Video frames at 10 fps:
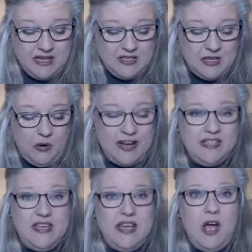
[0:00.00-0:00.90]
So I
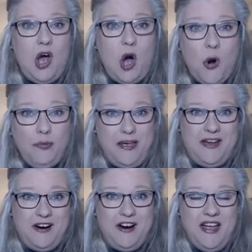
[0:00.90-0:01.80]
see hope
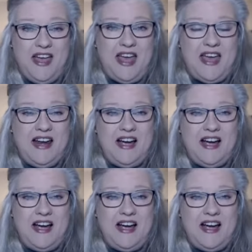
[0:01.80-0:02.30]
here, and